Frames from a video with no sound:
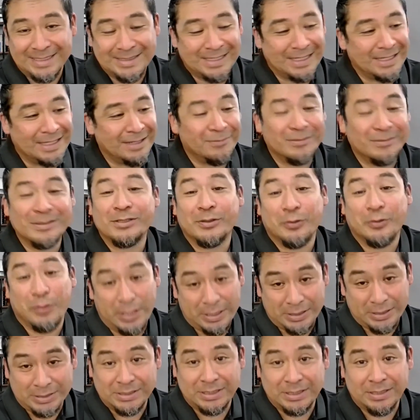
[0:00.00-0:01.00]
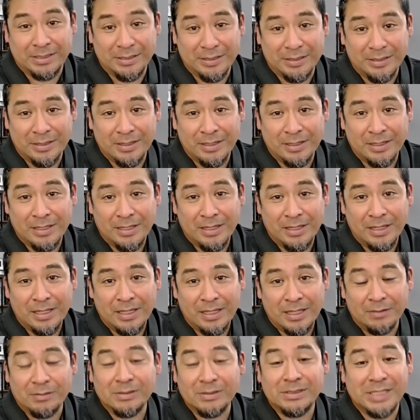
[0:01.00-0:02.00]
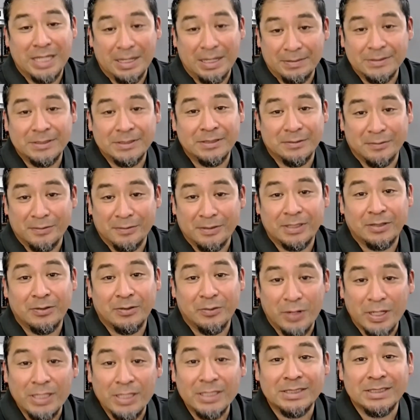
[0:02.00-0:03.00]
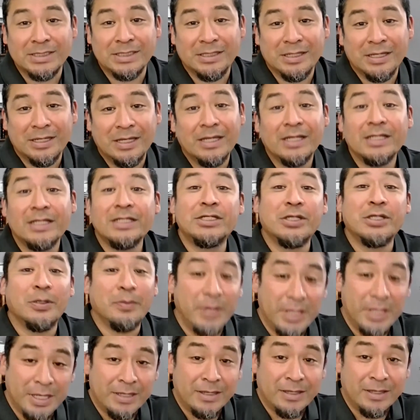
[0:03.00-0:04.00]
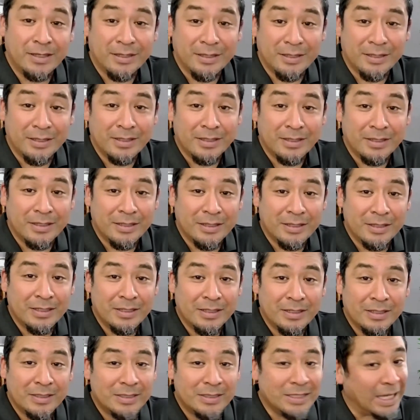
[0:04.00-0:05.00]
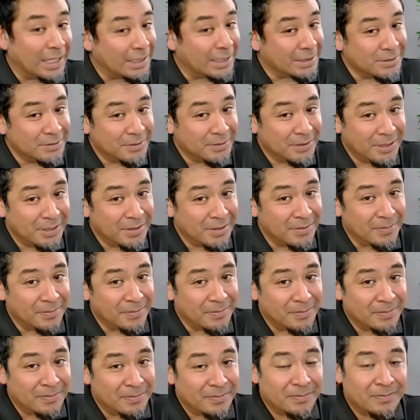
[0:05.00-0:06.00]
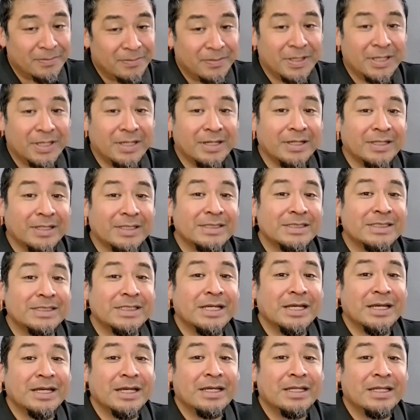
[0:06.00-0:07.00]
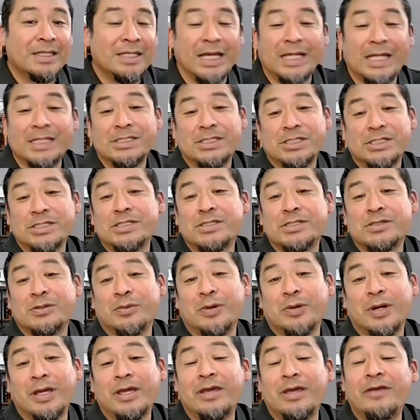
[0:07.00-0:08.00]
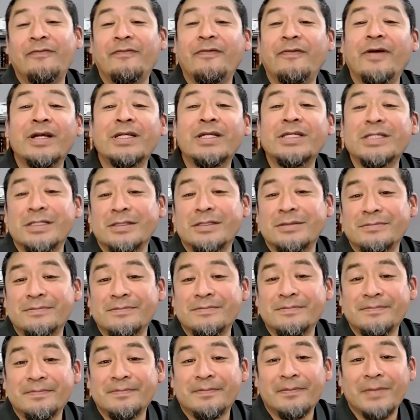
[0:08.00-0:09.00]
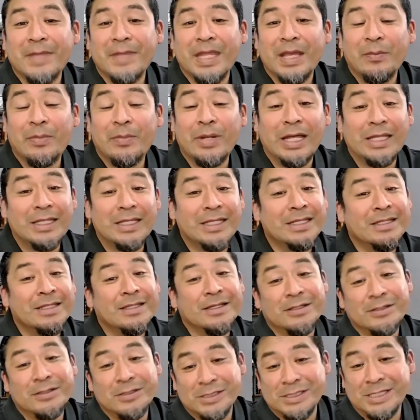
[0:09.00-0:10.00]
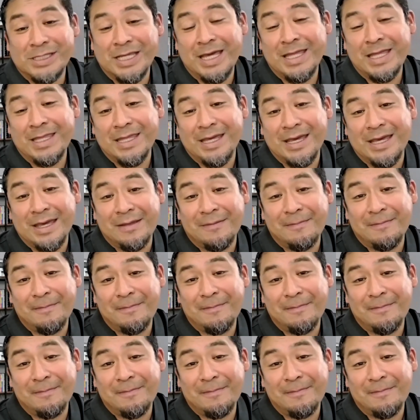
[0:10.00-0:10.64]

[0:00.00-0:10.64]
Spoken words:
Like, it was crazy. It was absolutely crazy to me, not to him, because that's just the way he functioned. But I didn't understand that.